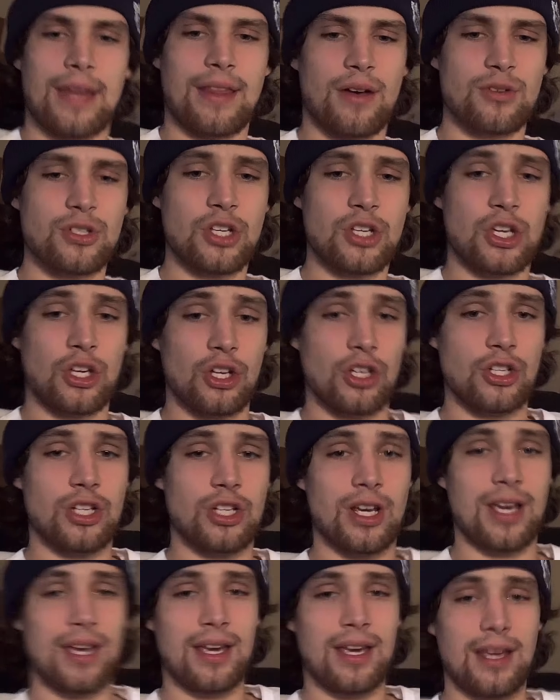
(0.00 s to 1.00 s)
And that was a good
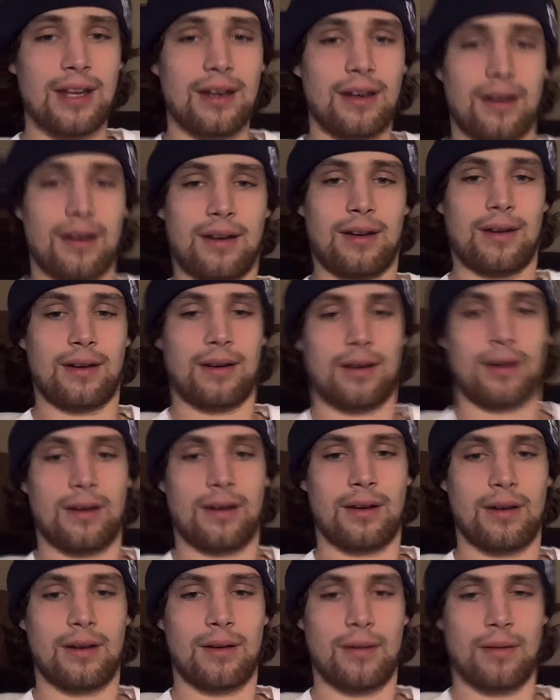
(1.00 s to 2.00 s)
chain.
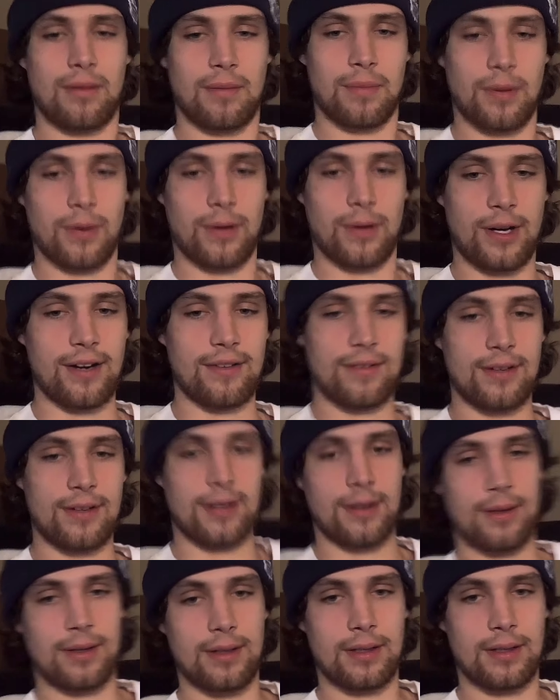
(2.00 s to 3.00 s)
But
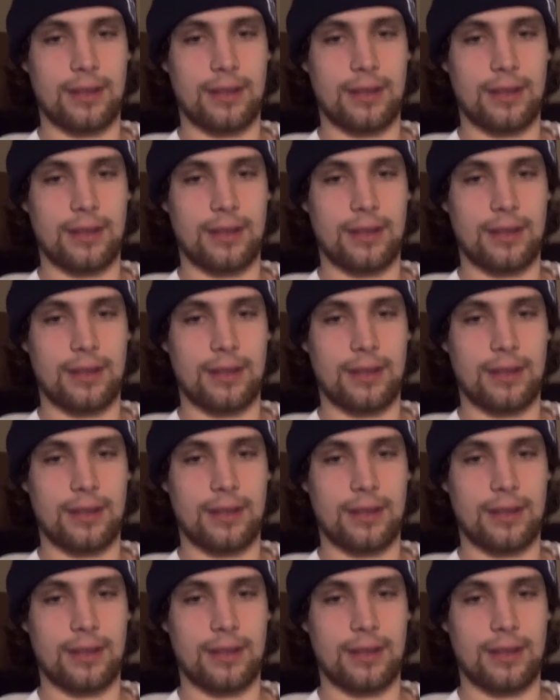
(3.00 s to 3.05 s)
whatever.